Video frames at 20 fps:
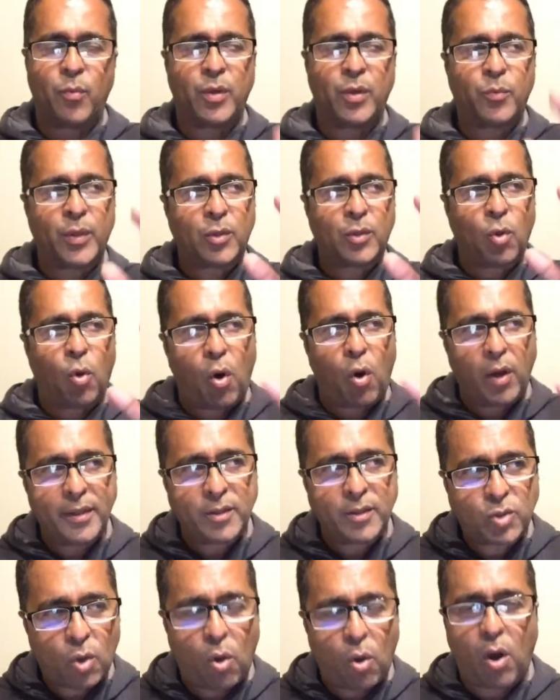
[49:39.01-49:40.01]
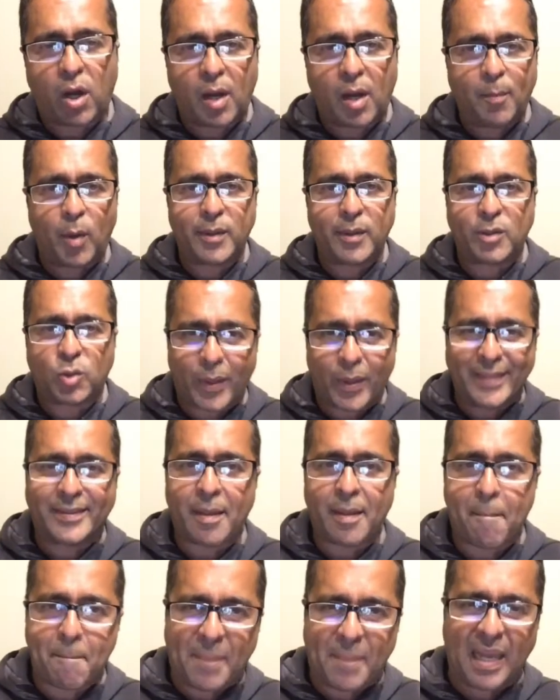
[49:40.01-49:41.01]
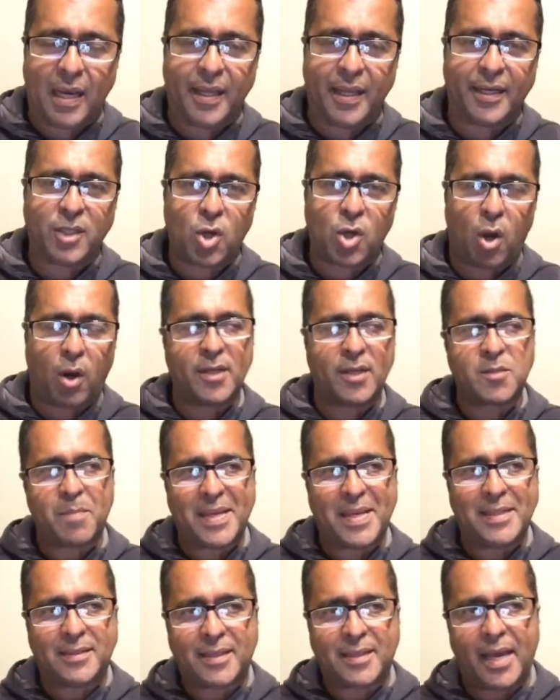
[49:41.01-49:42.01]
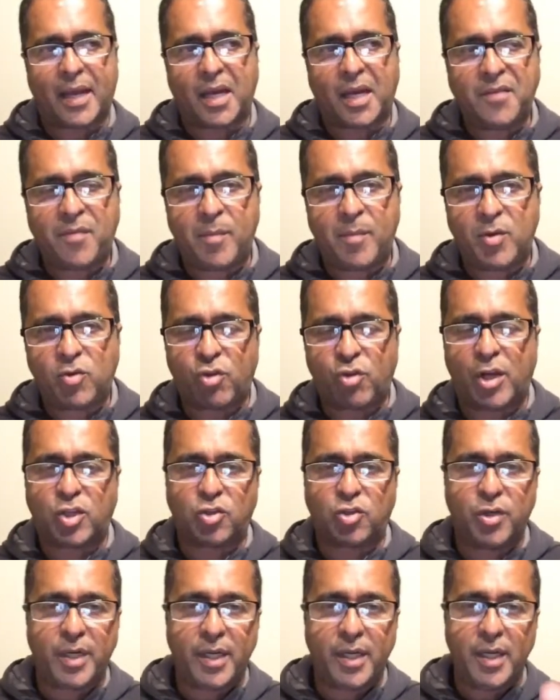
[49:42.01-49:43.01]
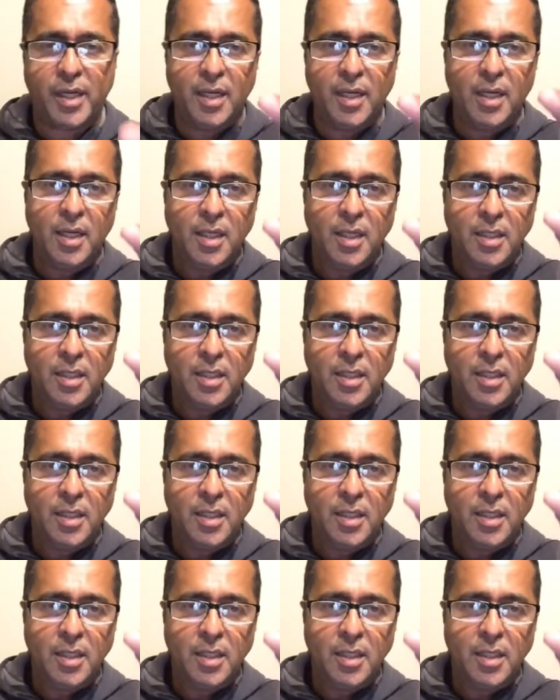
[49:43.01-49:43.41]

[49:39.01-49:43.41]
and with all the talk about the $20 billion being taken from the Treasury